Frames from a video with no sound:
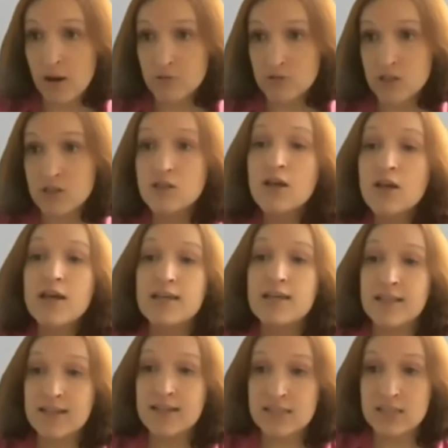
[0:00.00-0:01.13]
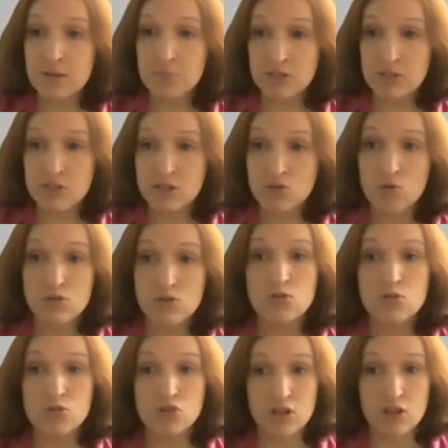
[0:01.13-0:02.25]
it. In academic discourse,
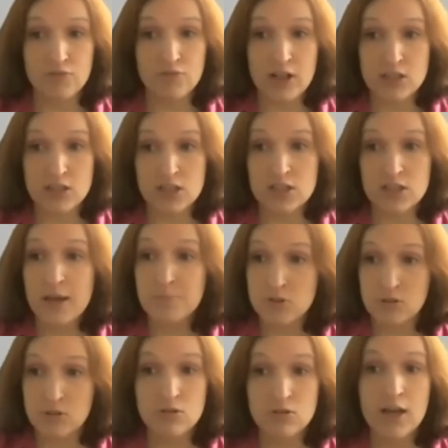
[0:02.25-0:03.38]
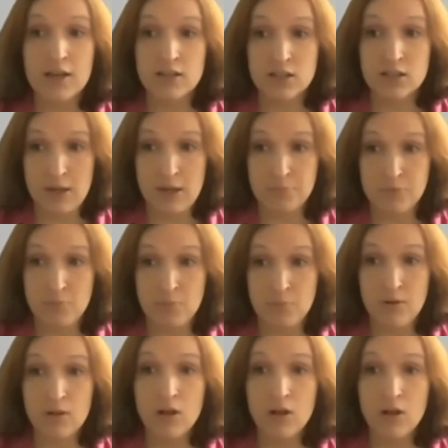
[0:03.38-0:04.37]
logical fallacies are absolutely unacceptable.